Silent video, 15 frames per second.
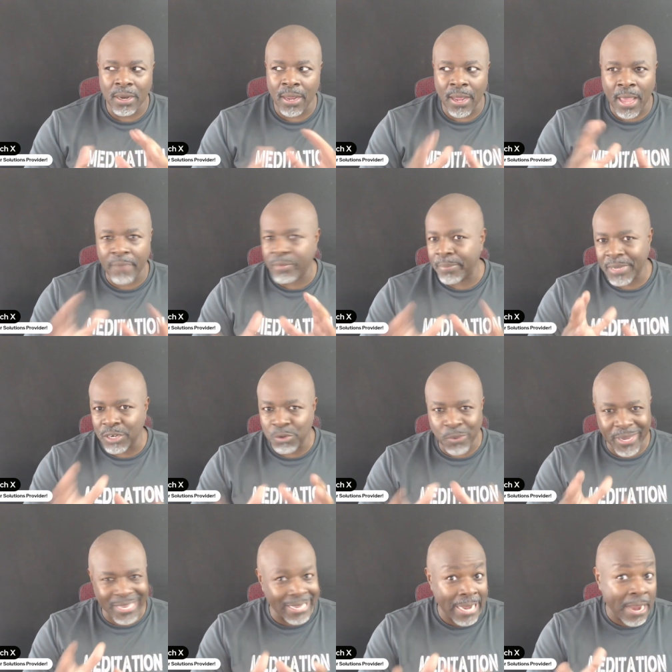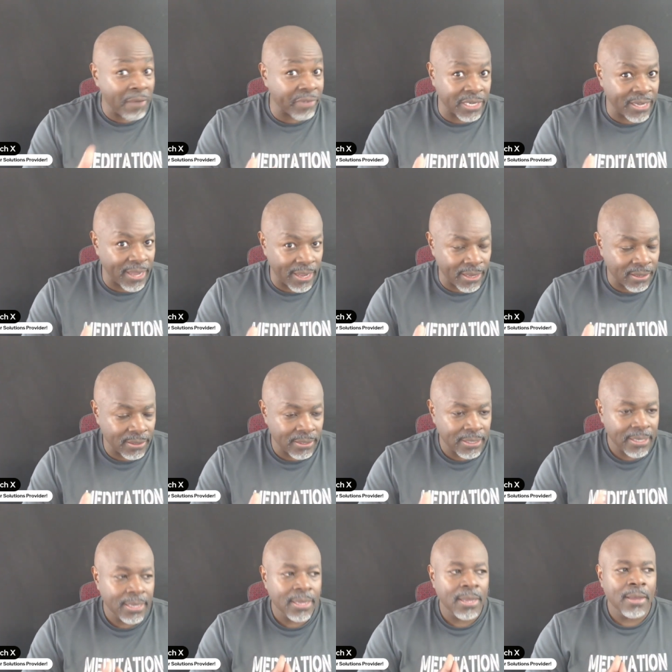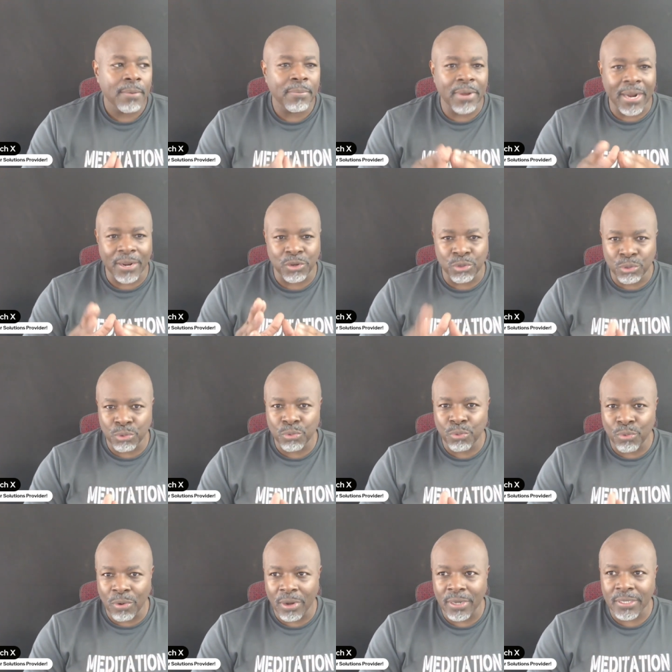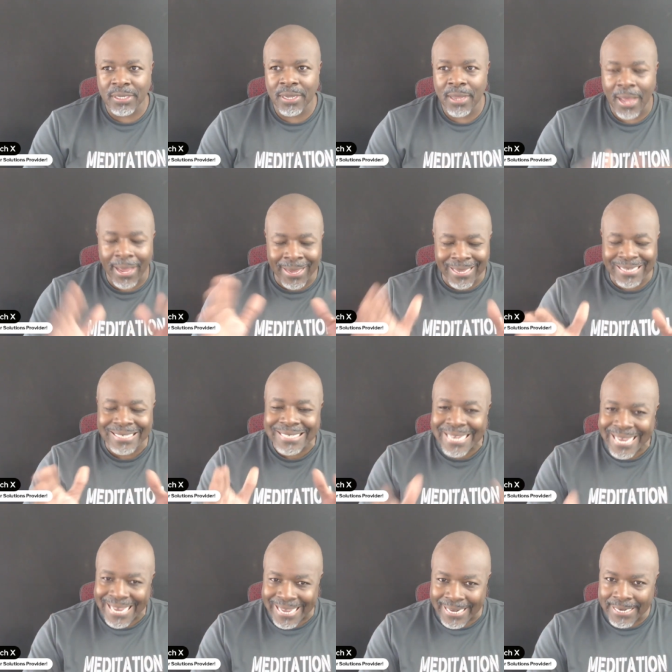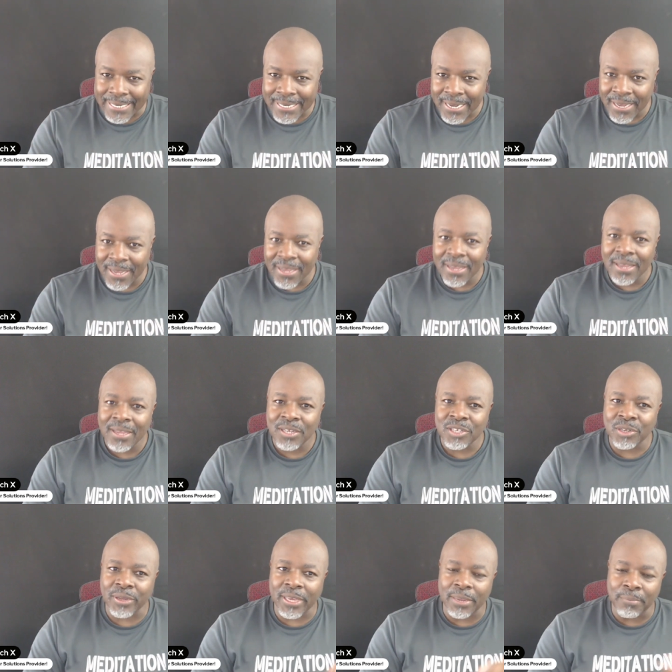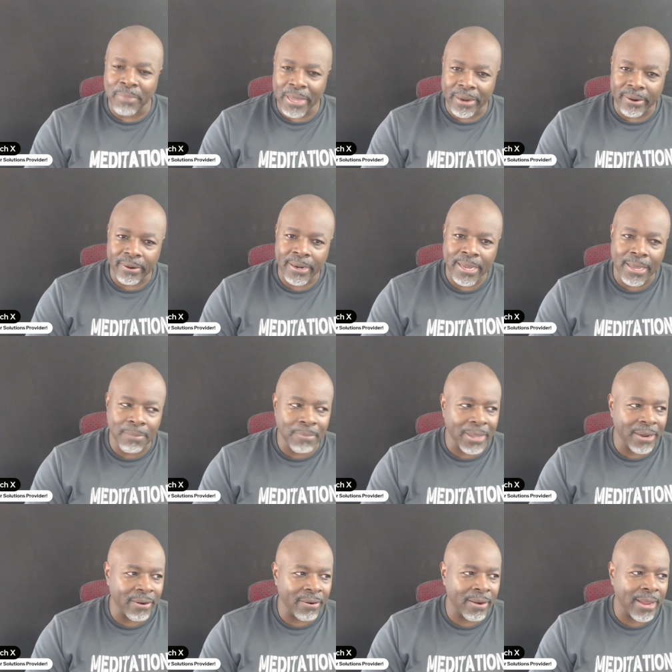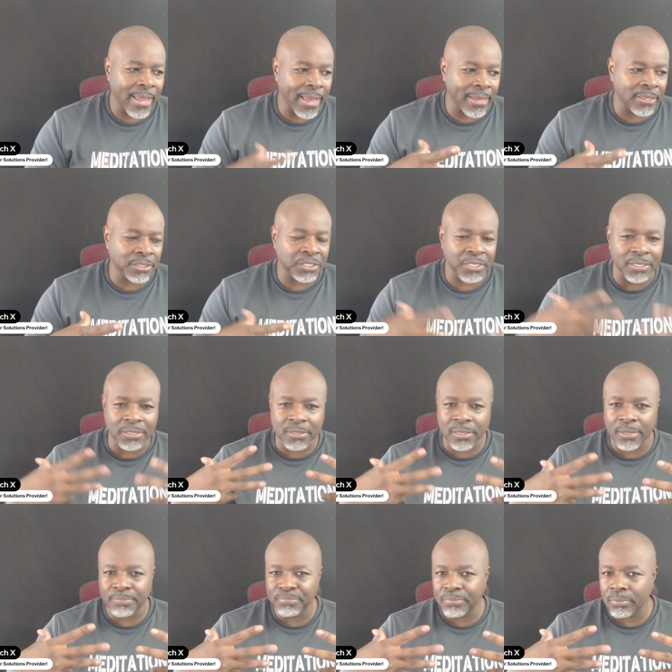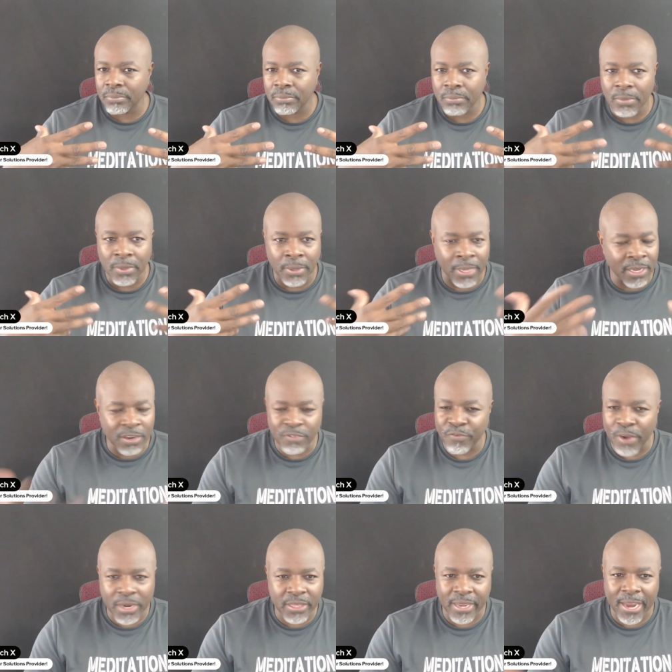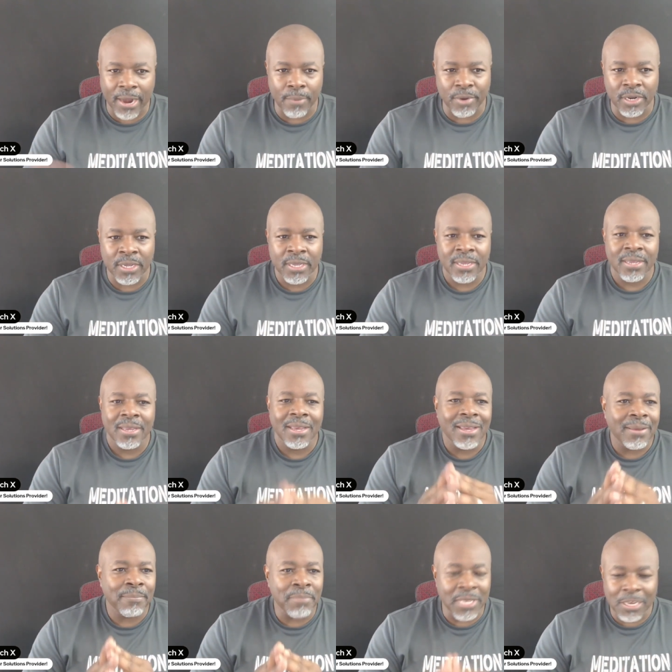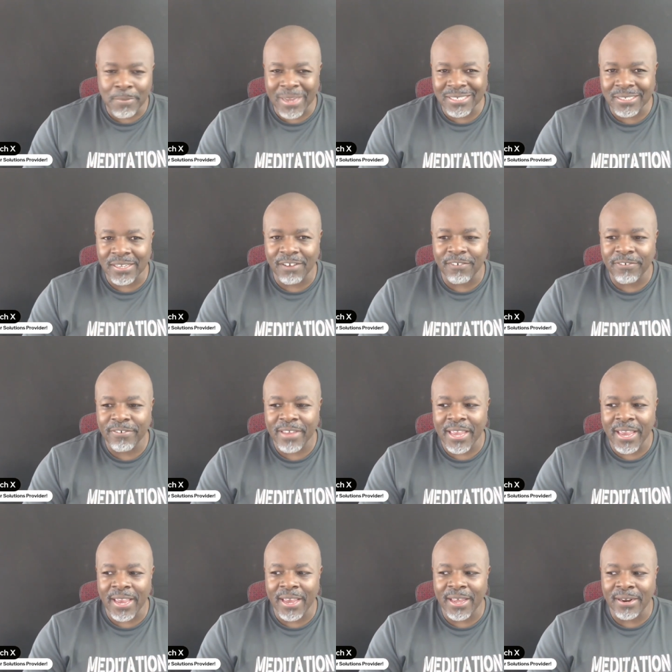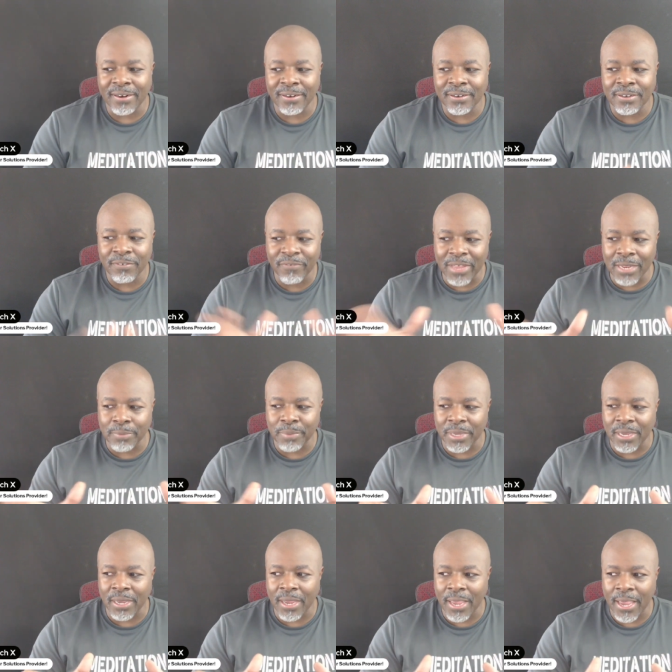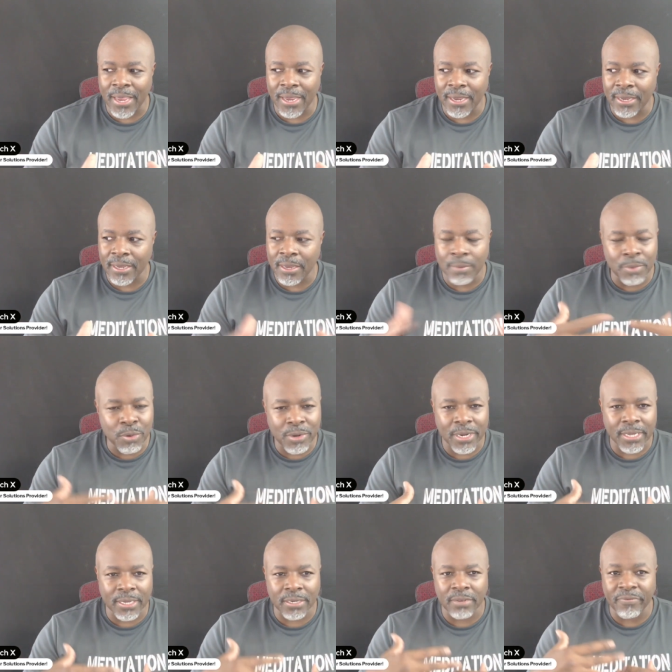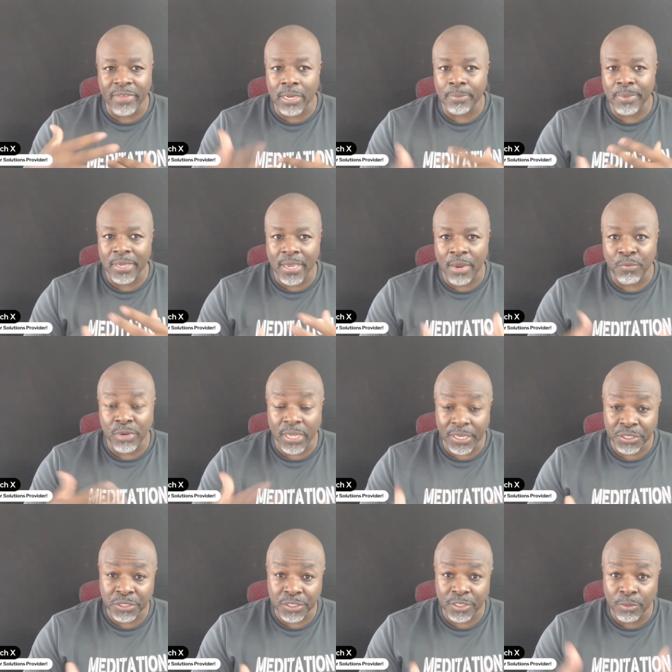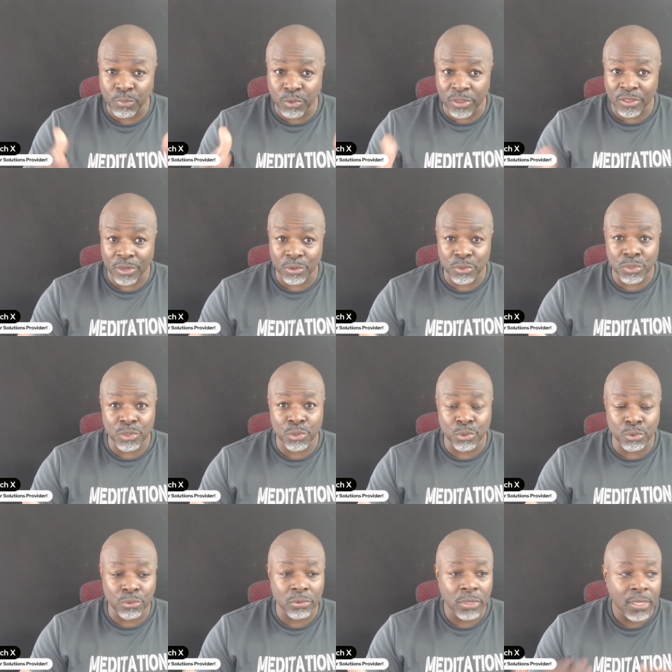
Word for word: I haven't been doing it every day, but I do want, I intend to get better and better at just getting in front of the camera, being myself, and developing a community, developing a relationship with those who